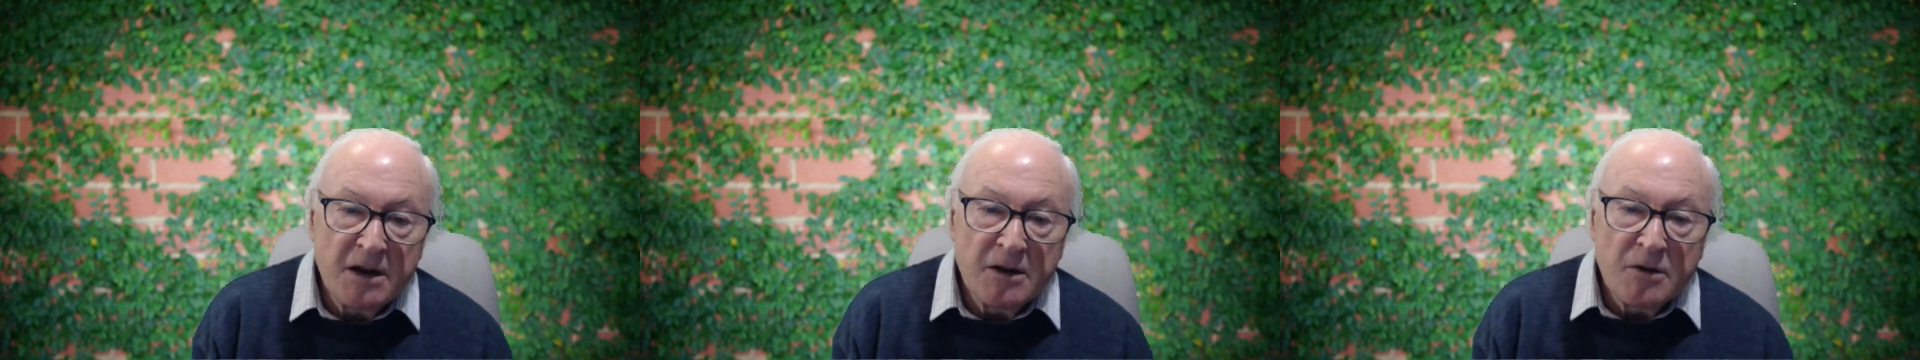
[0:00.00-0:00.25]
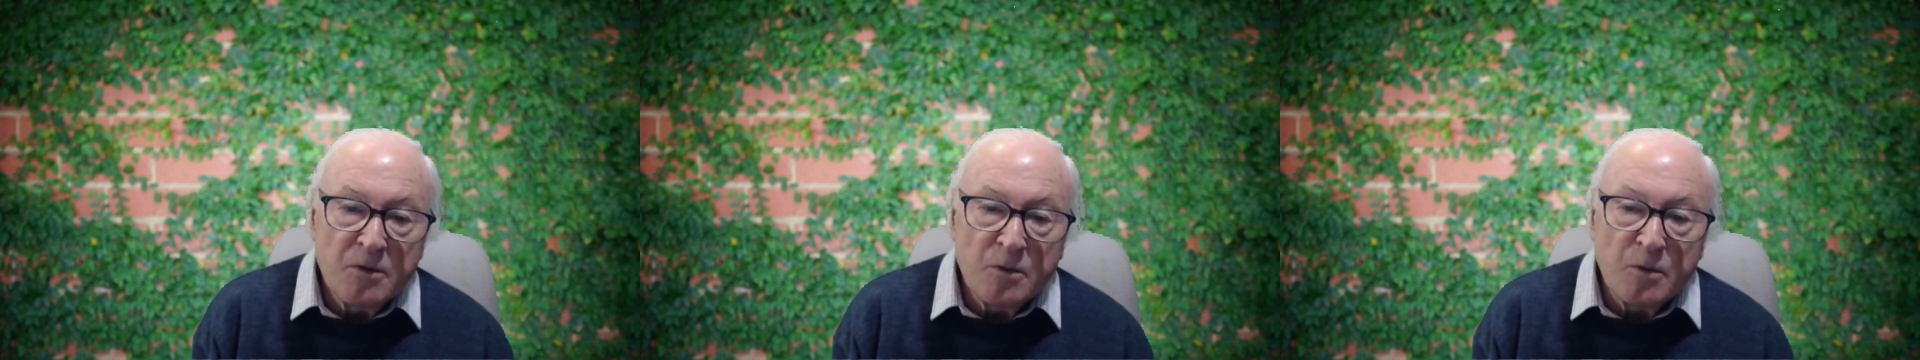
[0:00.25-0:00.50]

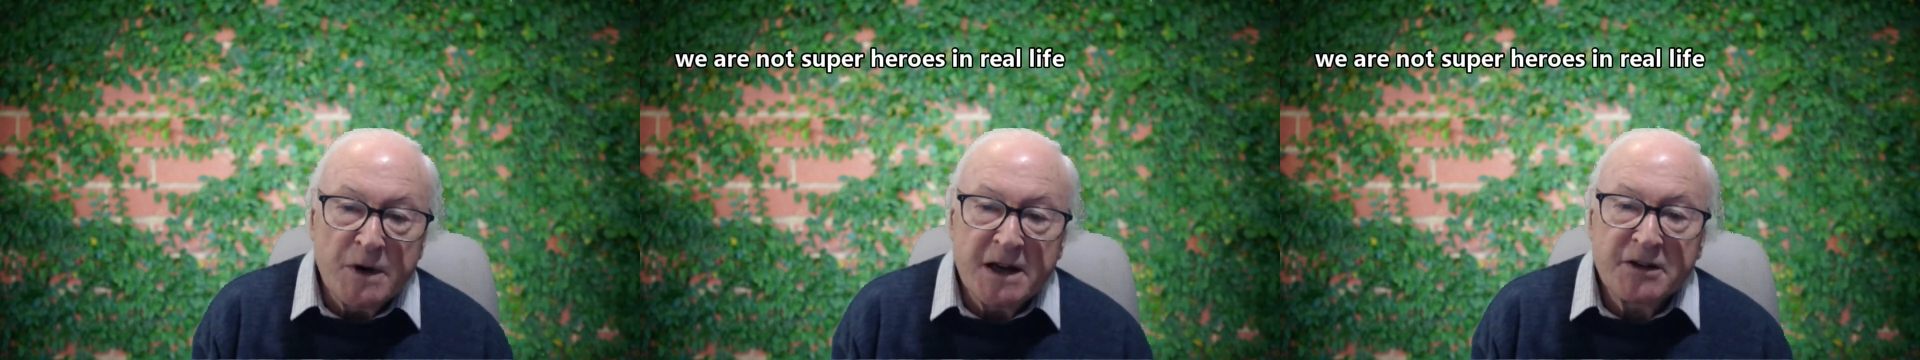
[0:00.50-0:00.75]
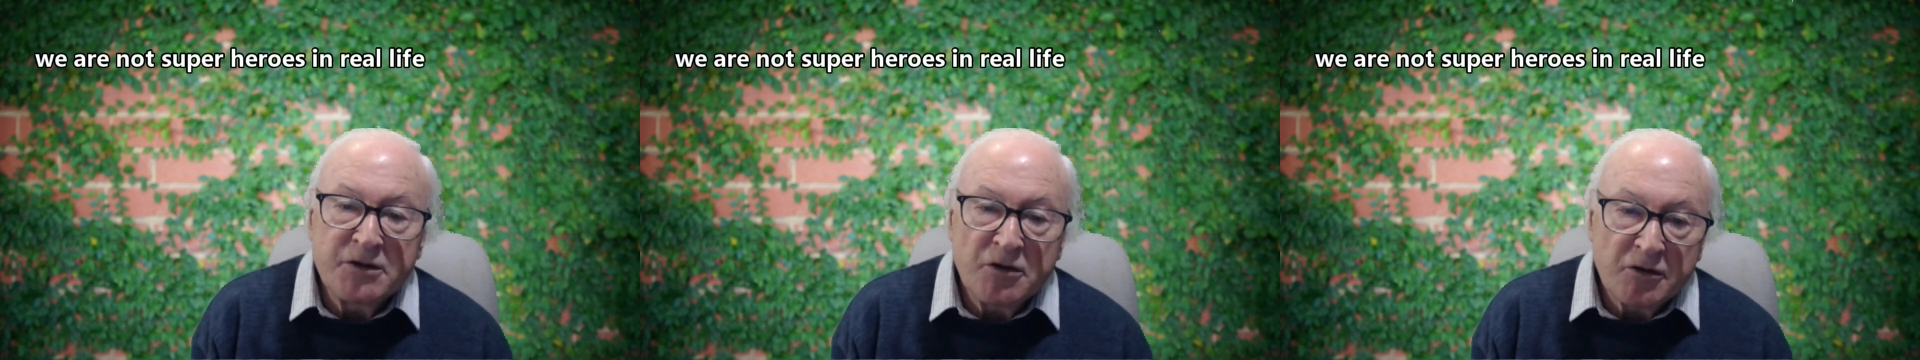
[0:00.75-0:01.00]
We are
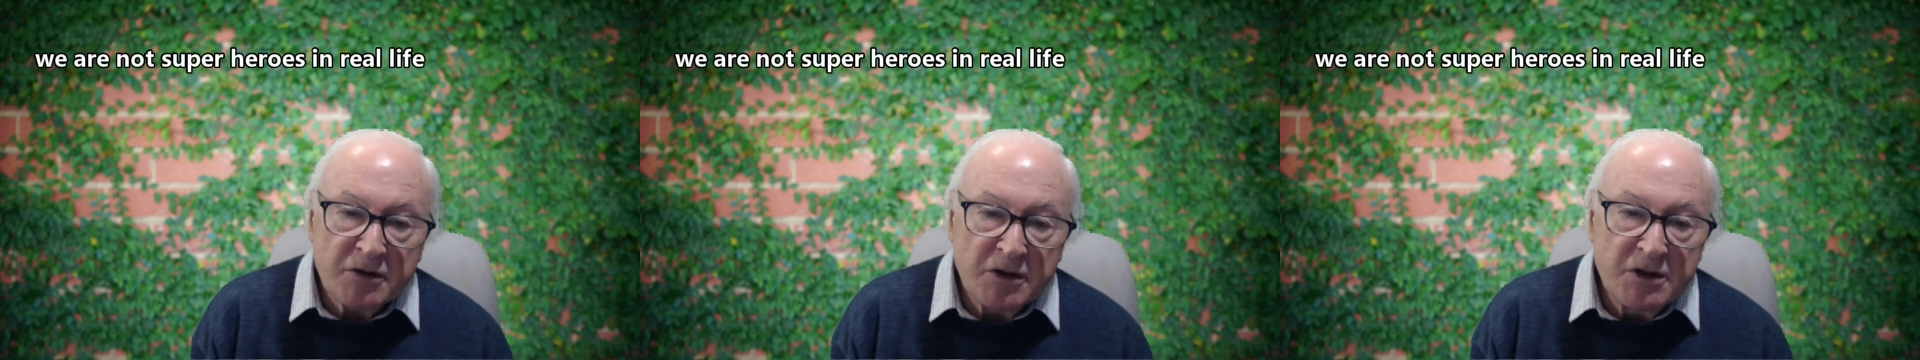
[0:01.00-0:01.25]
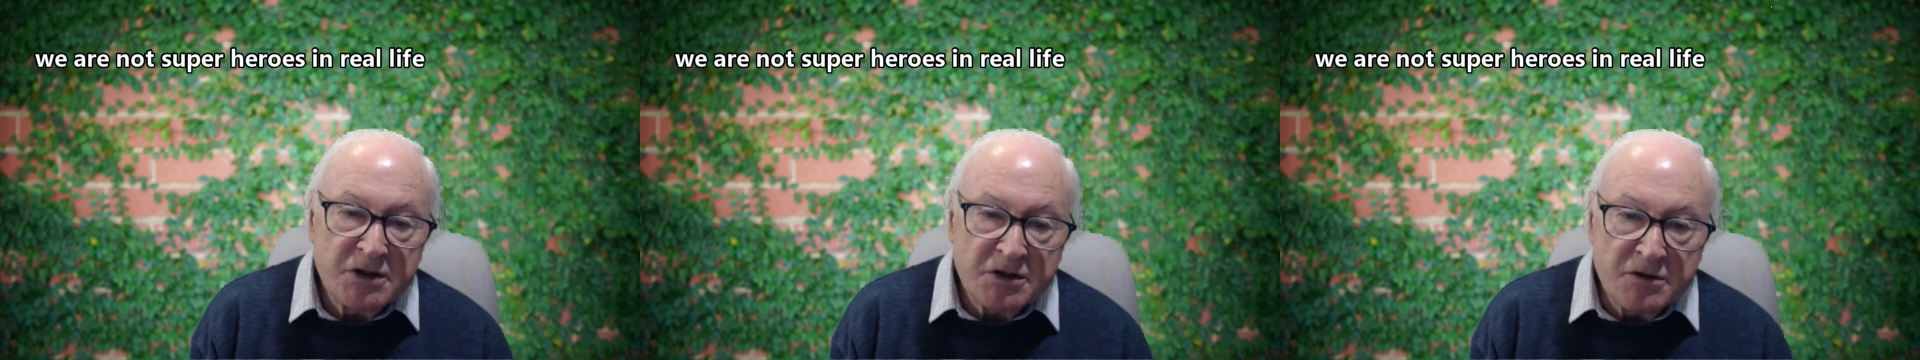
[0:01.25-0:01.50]
not
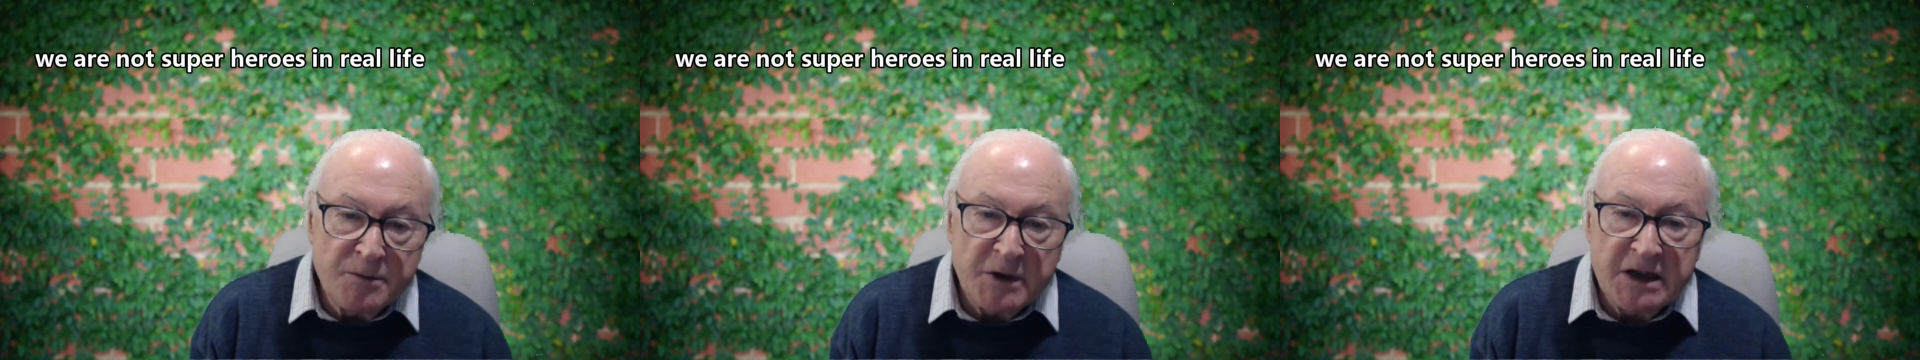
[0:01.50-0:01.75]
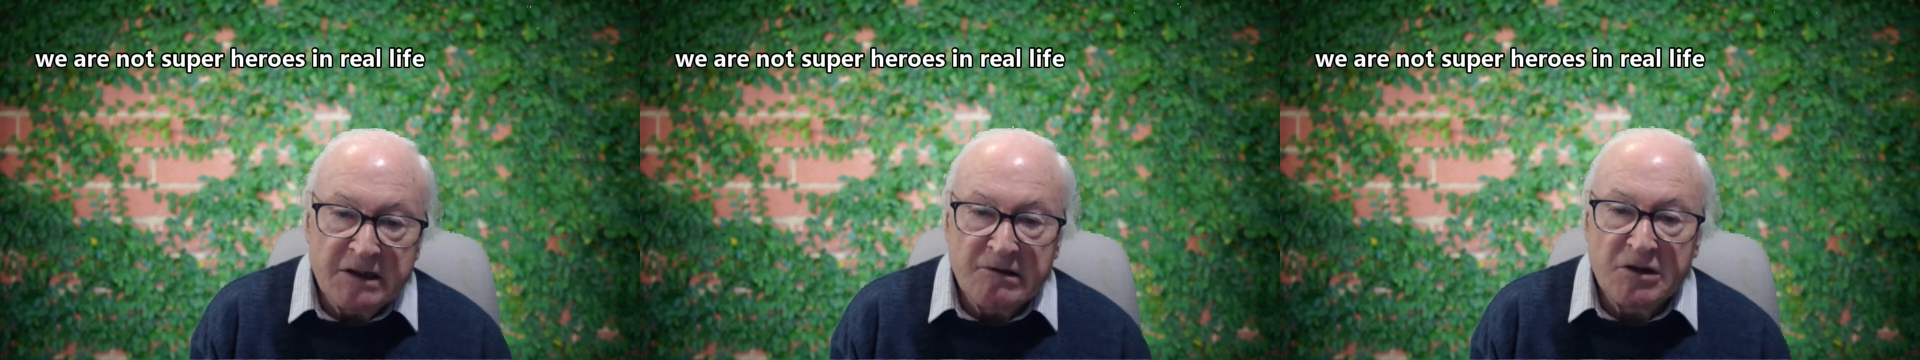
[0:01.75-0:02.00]

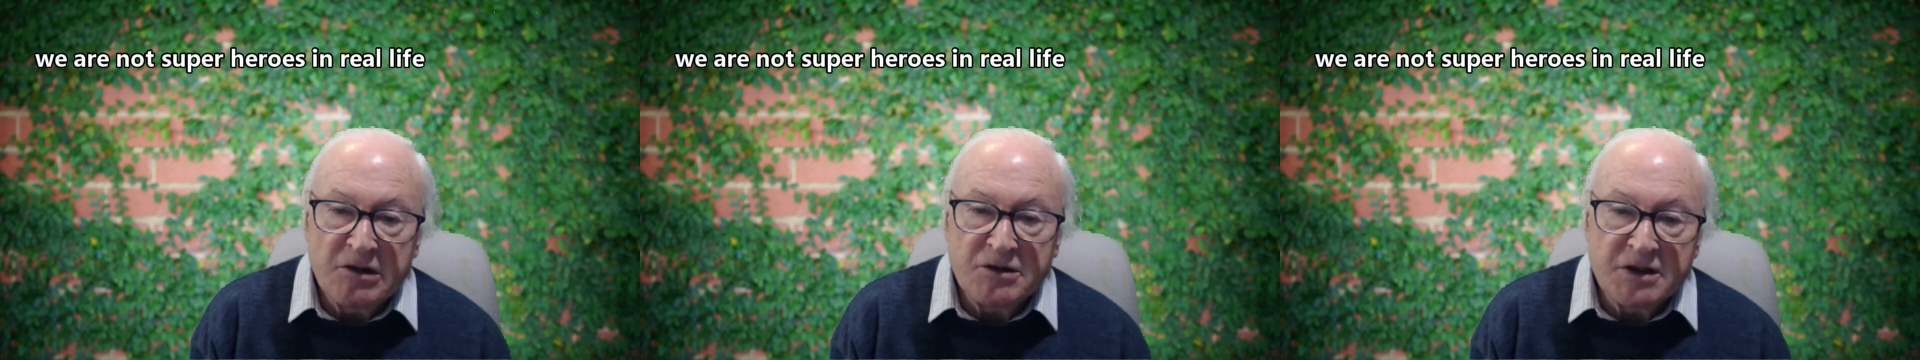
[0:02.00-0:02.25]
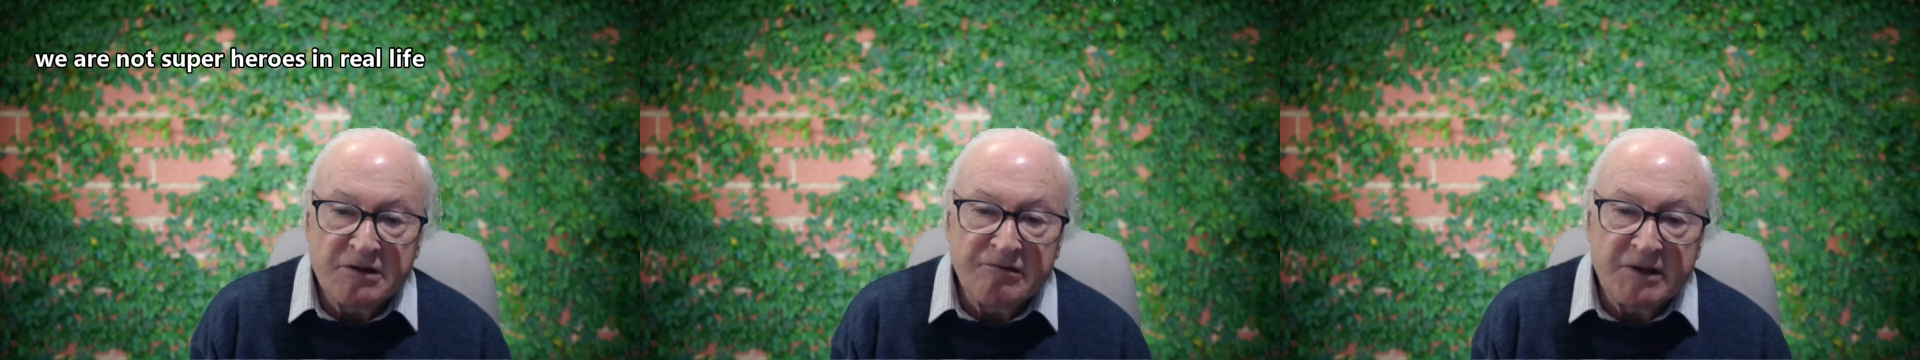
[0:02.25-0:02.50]
superheroes
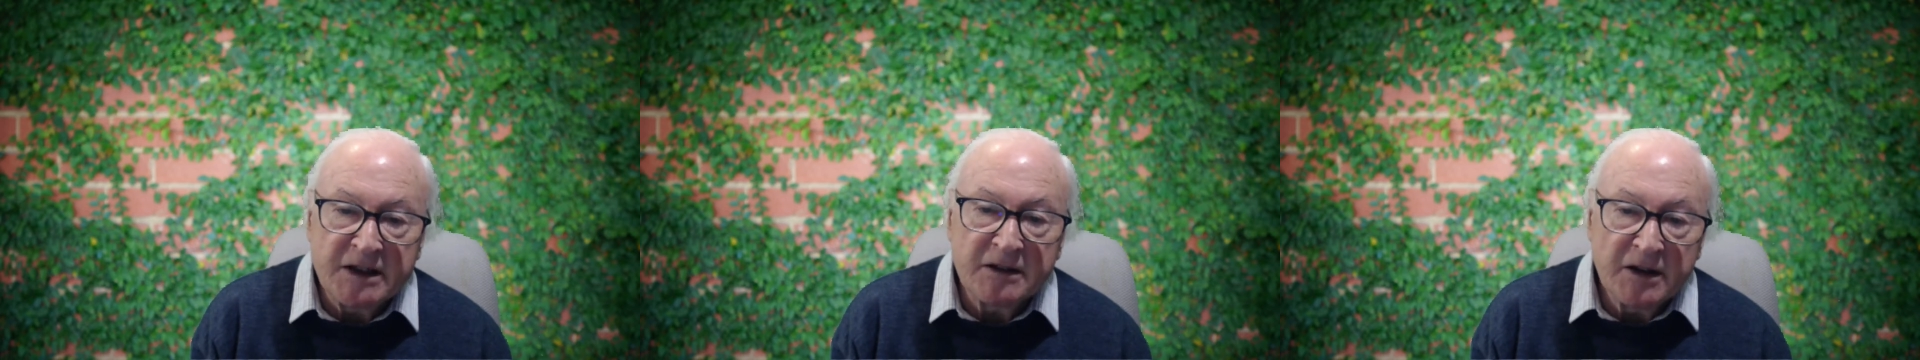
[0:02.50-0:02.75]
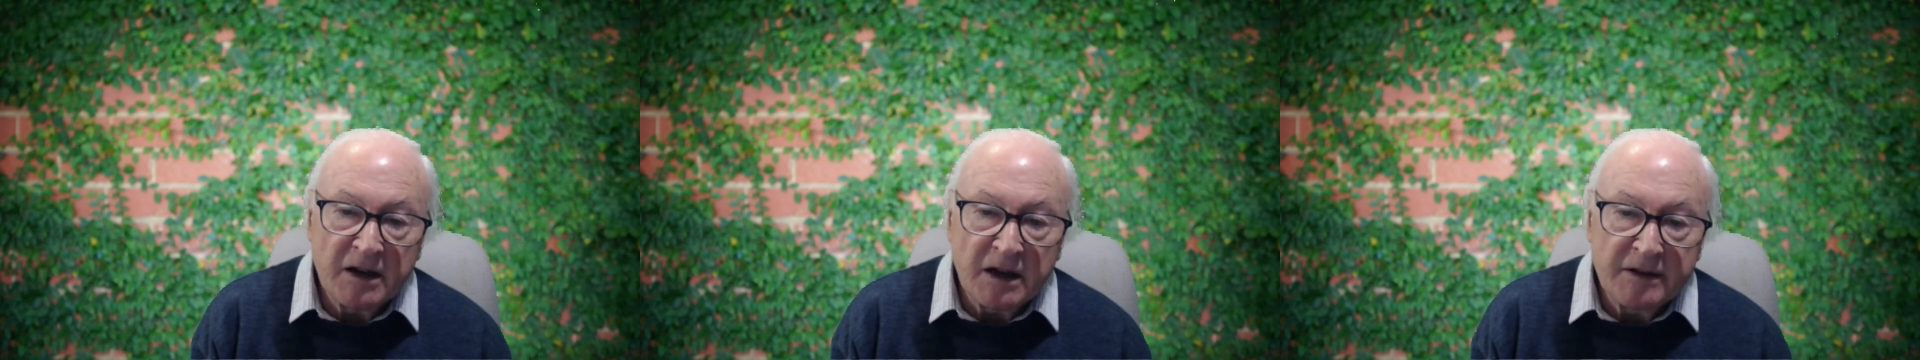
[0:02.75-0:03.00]
in real
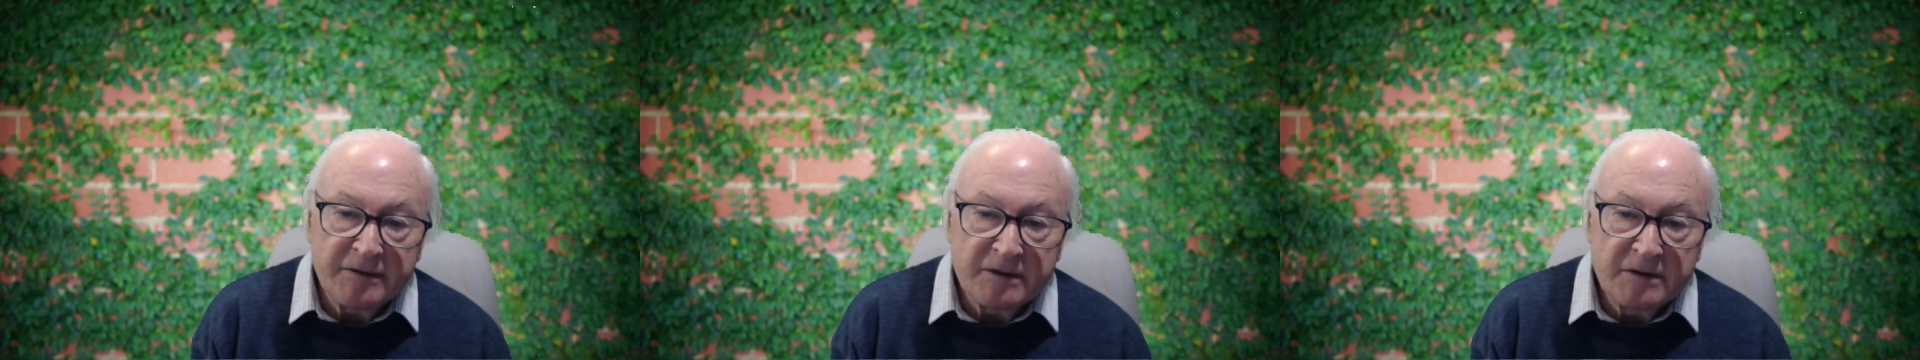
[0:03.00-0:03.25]
life.